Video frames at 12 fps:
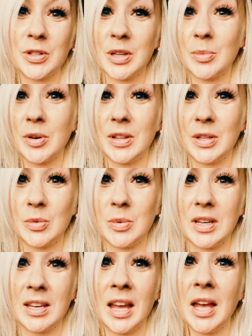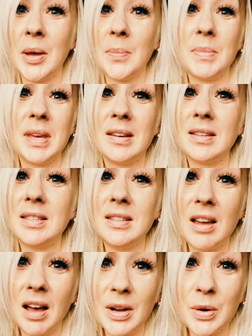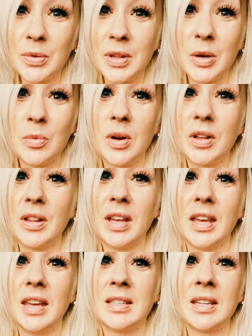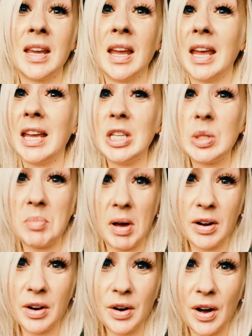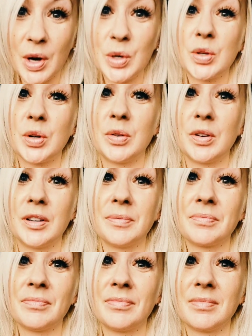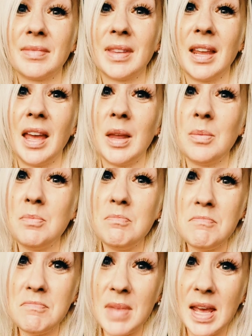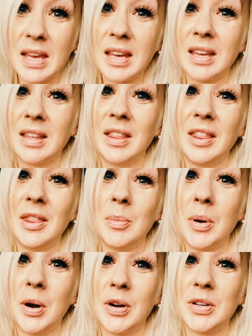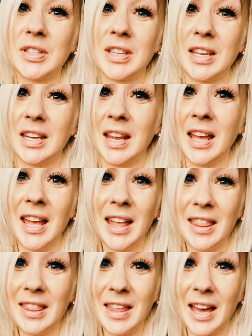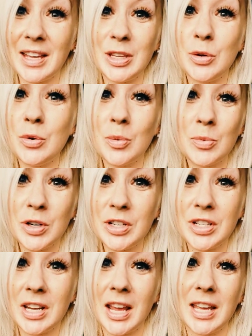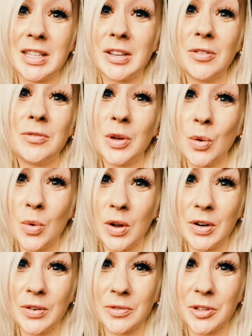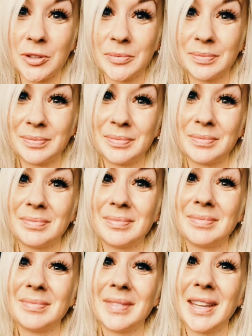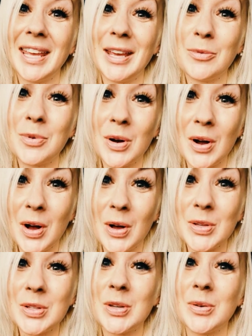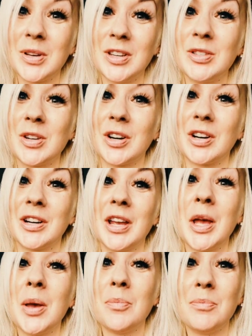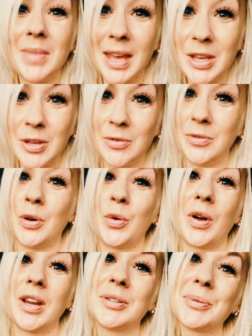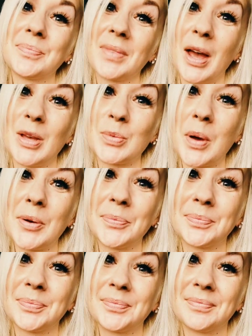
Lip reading: for someone this week, because not only will it inspire our children and make the person that you appreciate feel wonderful, it will also in turn make you feel great as well.